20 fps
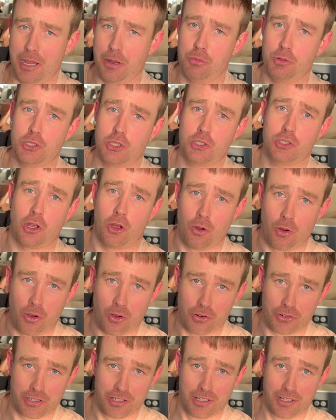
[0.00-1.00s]
It was so
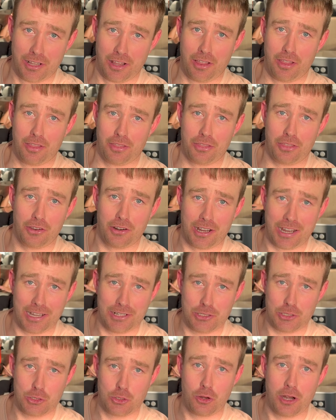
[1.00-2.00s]
hot that I
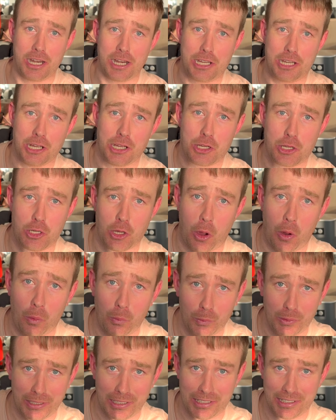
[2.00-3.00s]
had to drink a
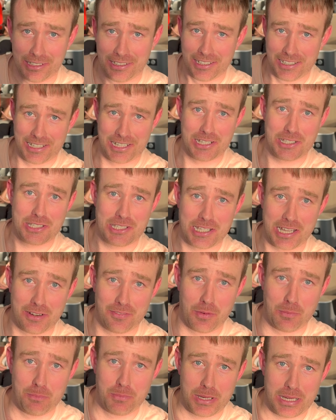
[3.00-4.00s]
cola instead
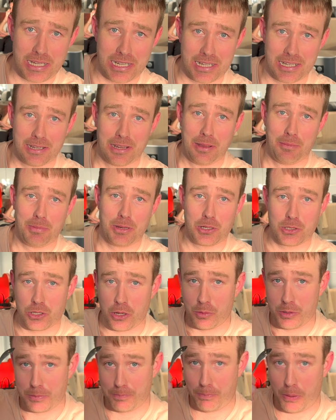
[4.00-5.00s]
of a beer because
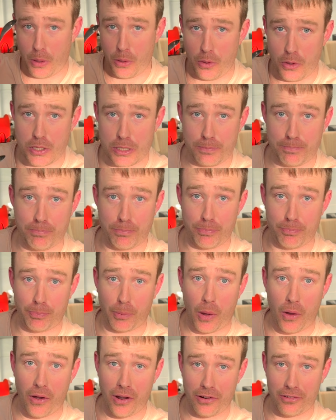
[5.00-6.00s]
I was
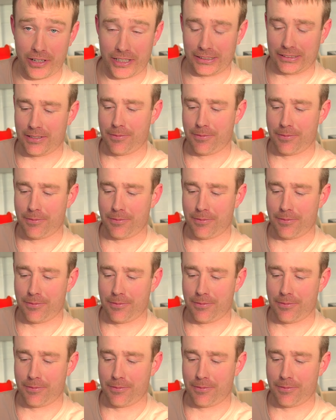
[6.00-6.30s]
perspiring.